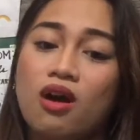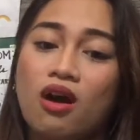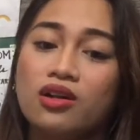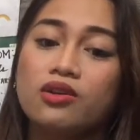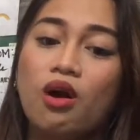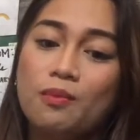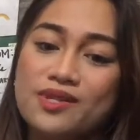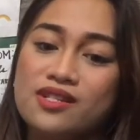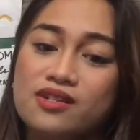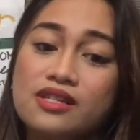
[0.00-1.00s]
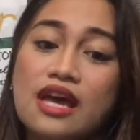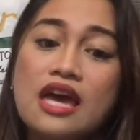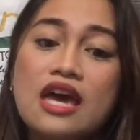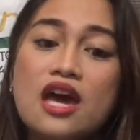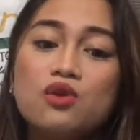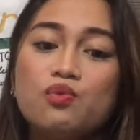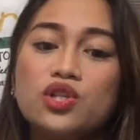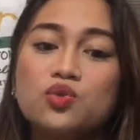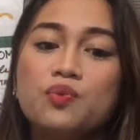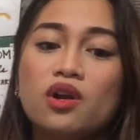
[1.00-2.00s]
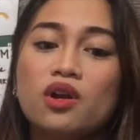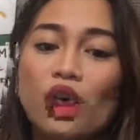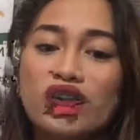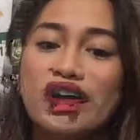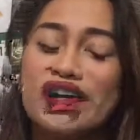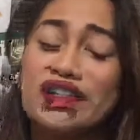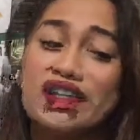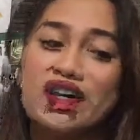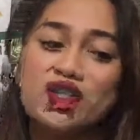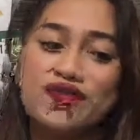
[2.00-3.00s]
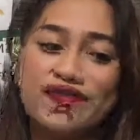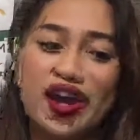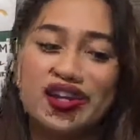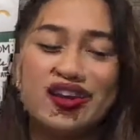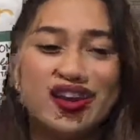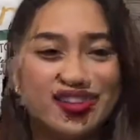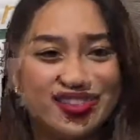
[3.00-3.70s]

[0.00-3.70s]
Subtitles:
called orbitals, in which we are more likely to find an